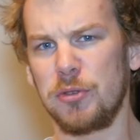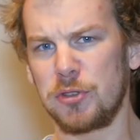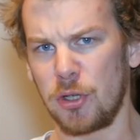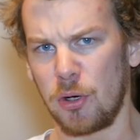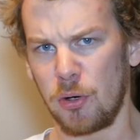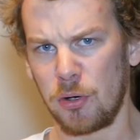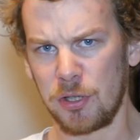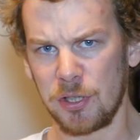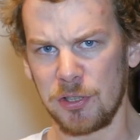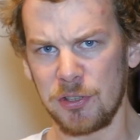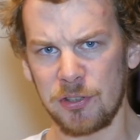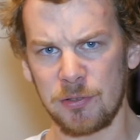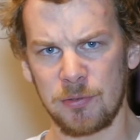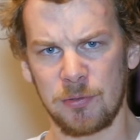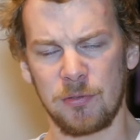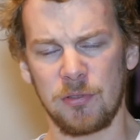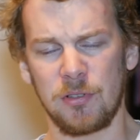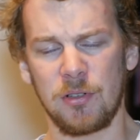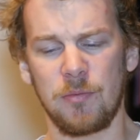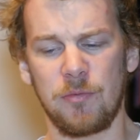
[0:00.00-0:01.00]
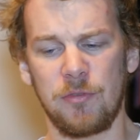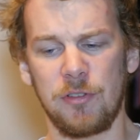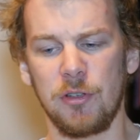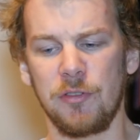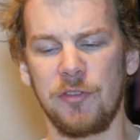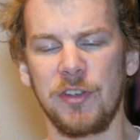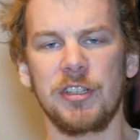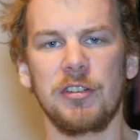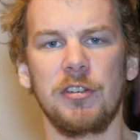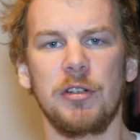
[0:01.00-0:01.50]
tokens, a few
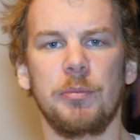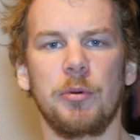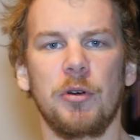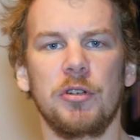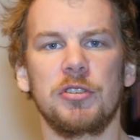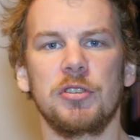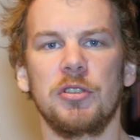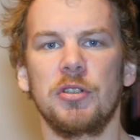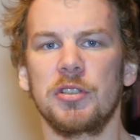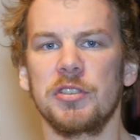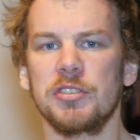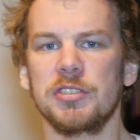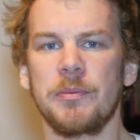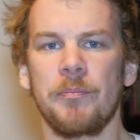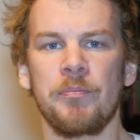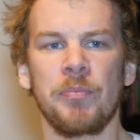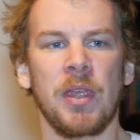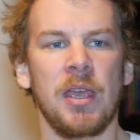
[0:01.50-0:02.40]
victory point tokens.